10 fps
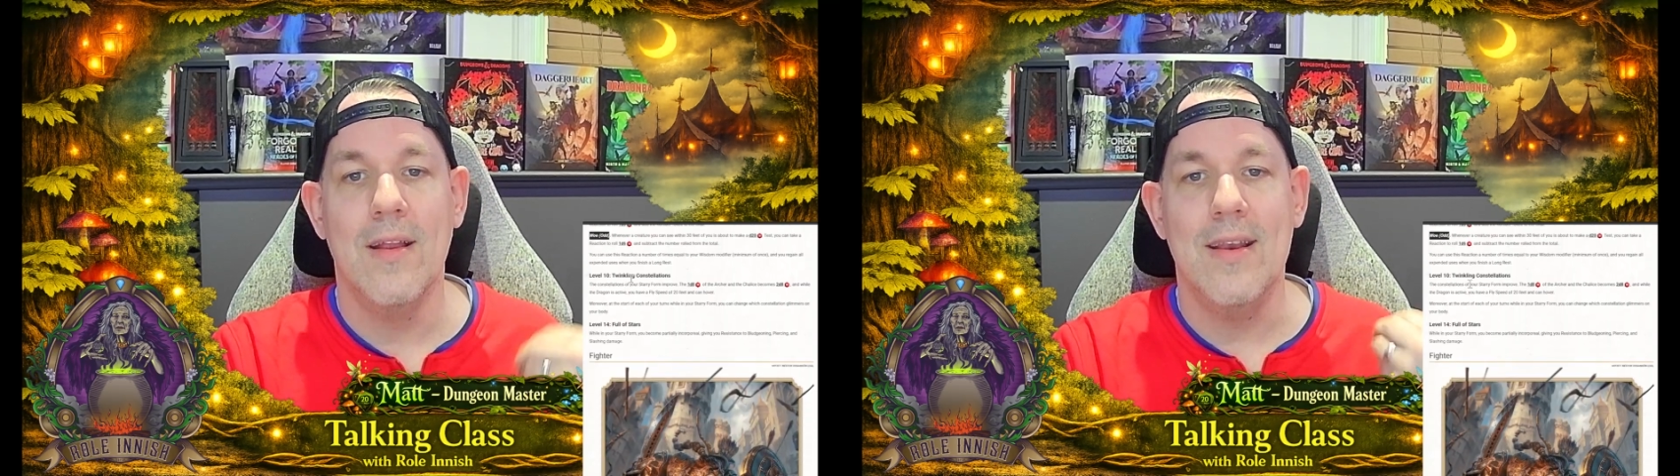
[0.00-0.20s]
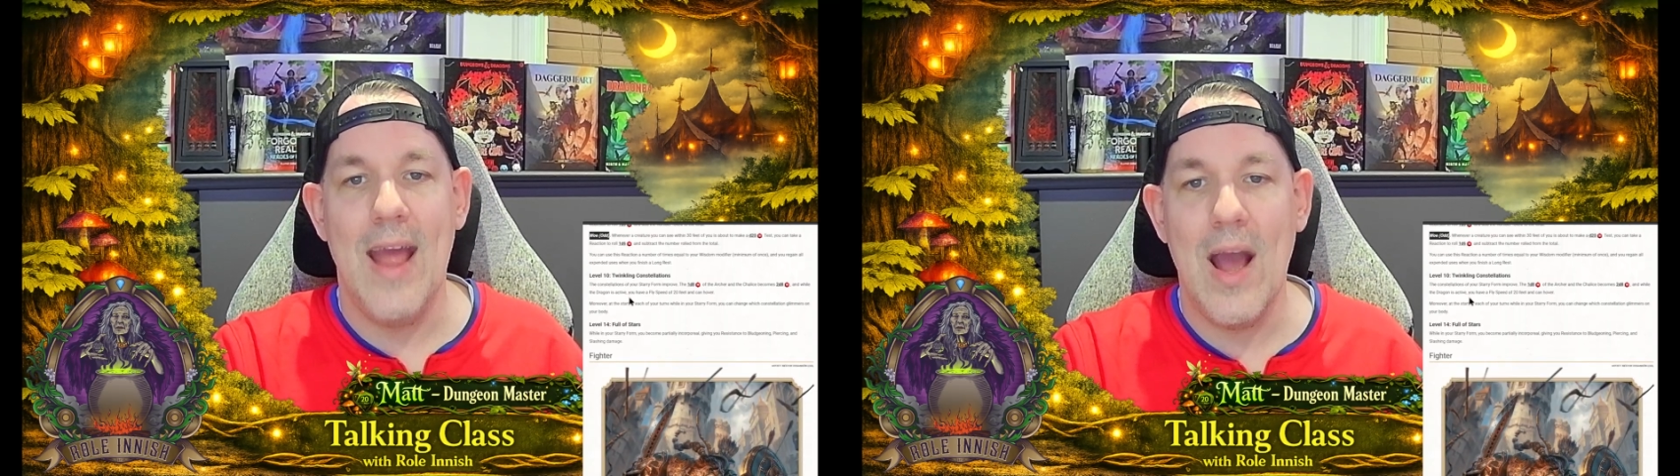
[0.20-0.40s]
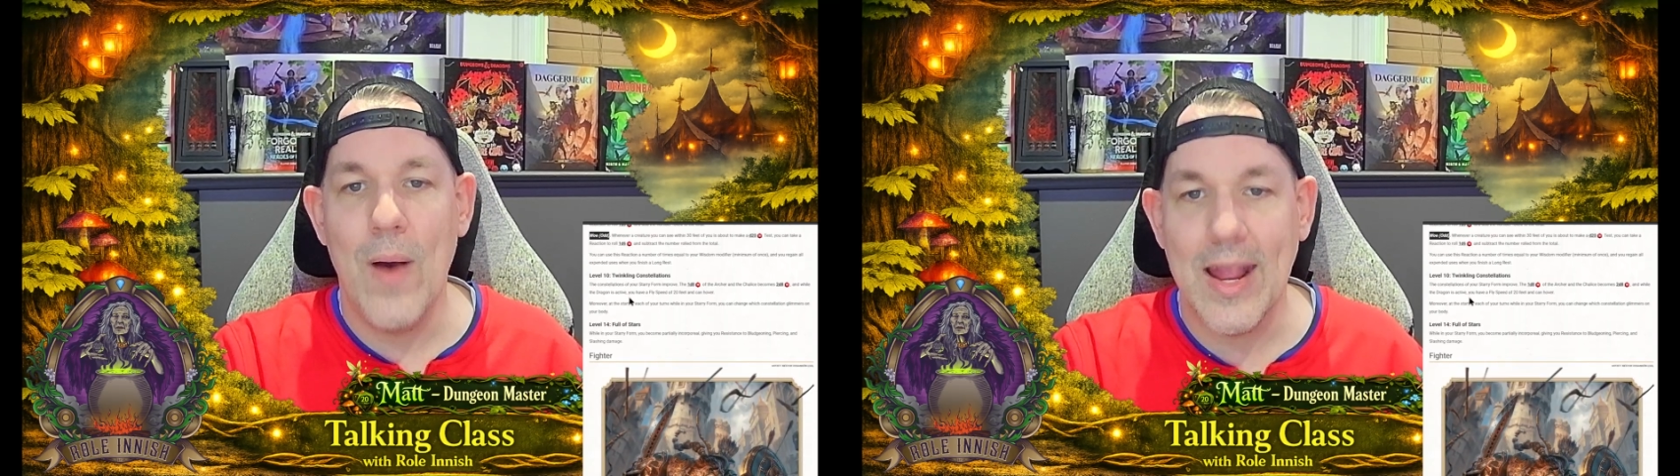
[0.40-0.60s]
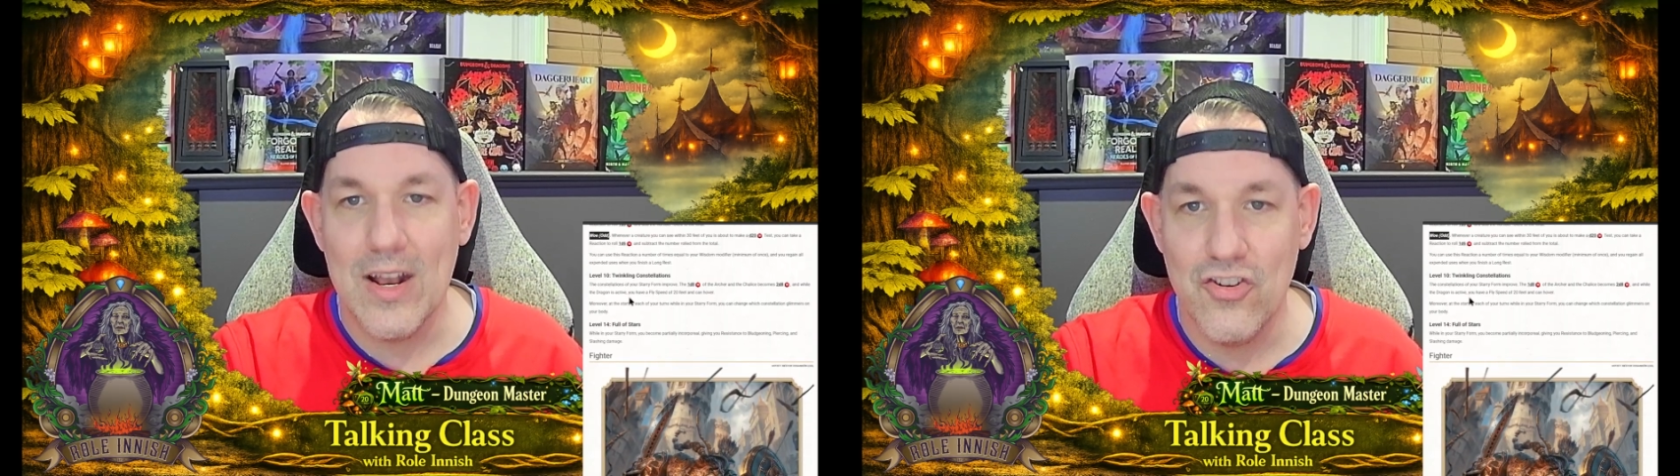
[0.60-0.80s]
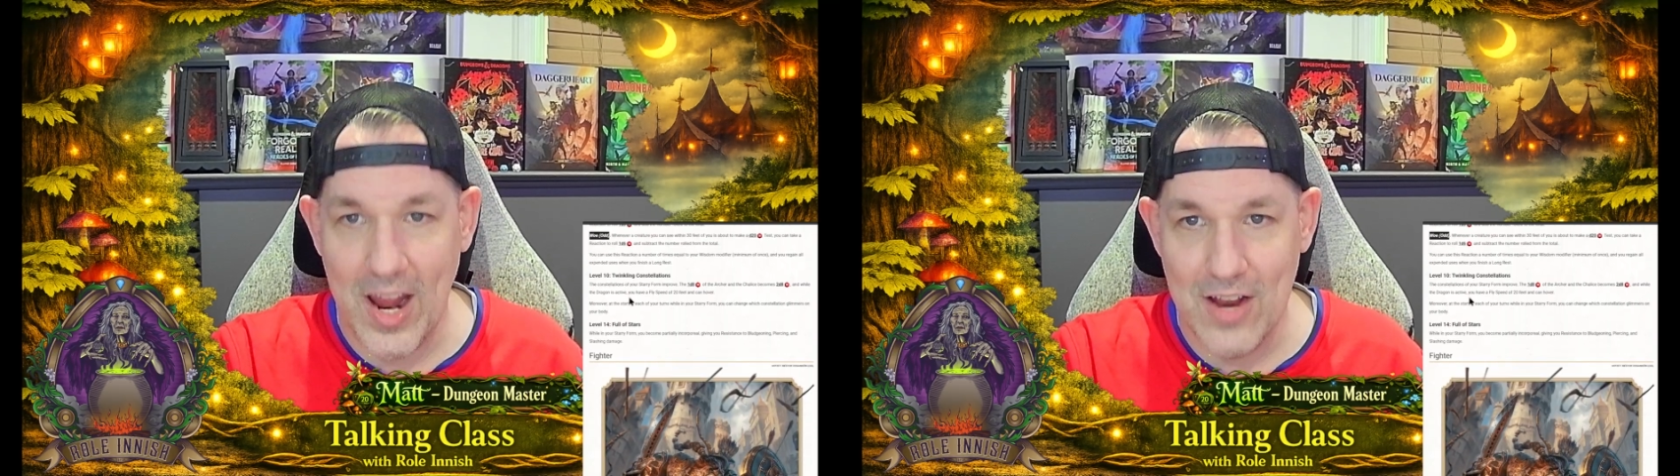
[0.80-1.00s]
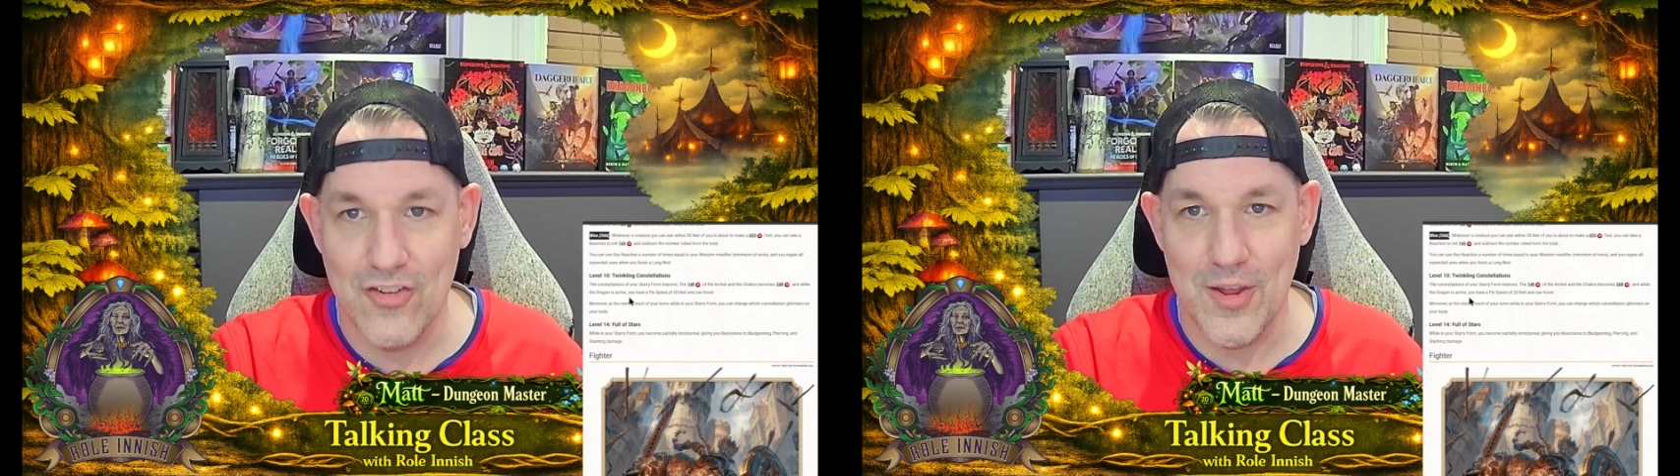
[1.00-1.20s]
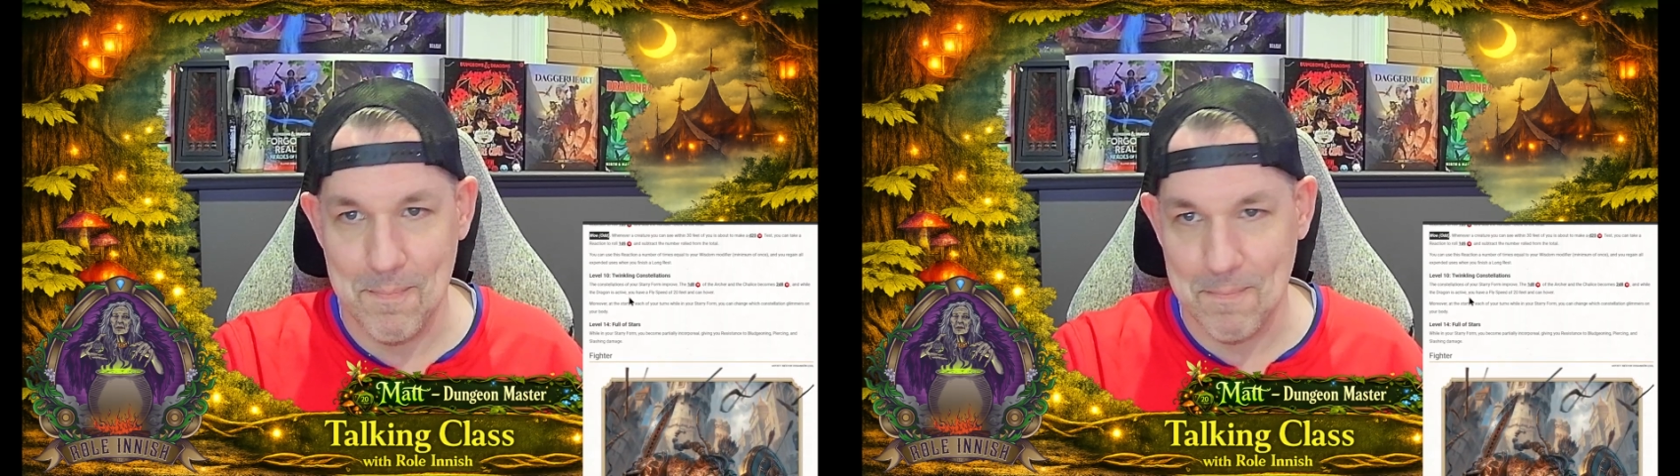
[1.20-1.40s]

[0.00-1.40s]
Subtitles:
Now I can change them.